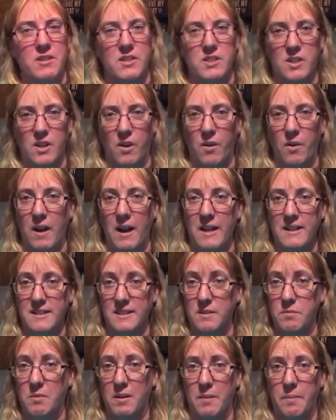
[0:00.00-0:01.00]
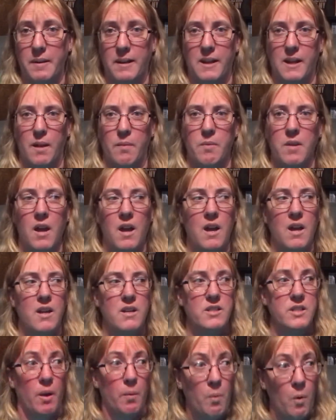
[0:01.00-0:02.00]
So I did want to pick up
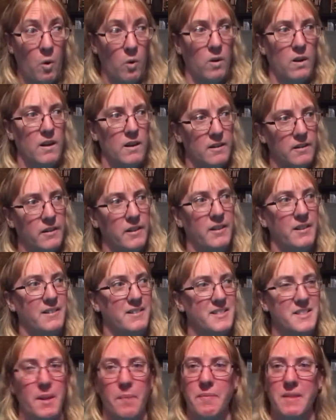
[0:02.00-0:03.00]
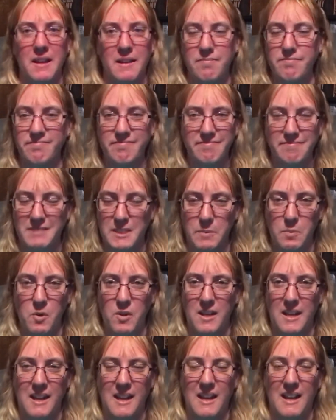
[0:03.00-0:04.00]
some horror, something
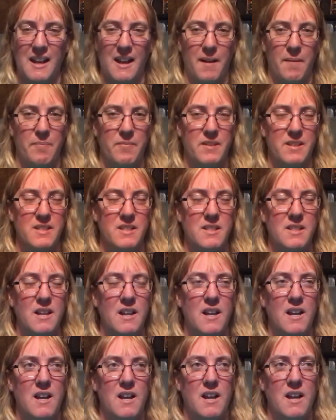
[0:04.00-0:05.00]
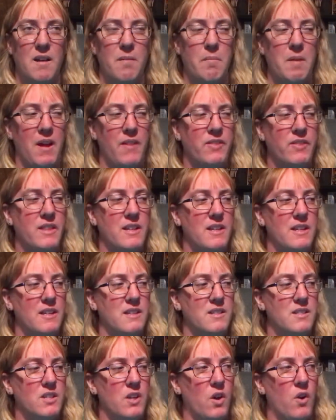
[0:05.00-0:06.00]
spooky this month,
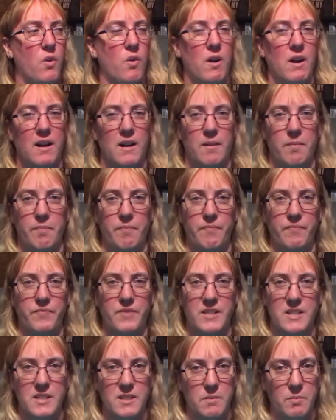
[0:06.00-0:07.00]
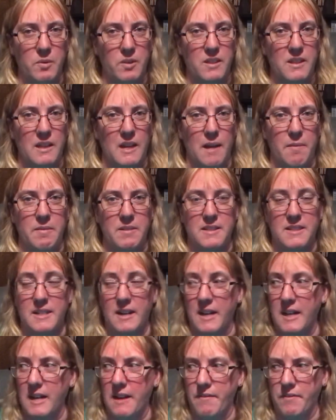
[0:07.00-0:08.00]
and so this is a book that I've been
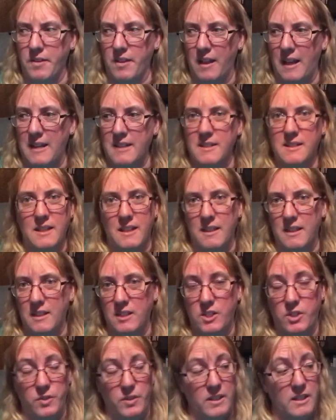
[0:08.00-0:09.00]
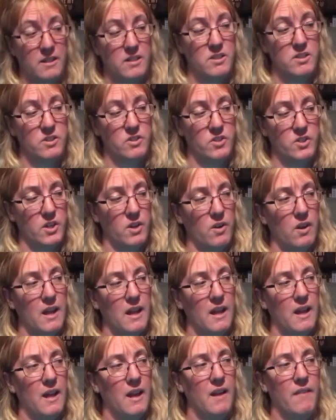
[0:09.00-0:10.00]
staring at for the last, I think, 2 years or so,
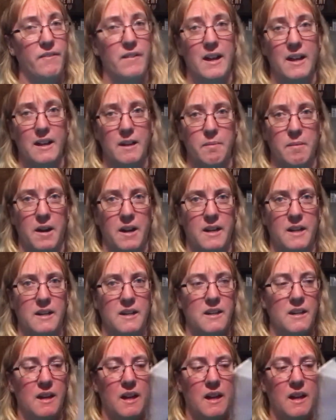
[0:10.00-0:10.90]
and I finally bought it.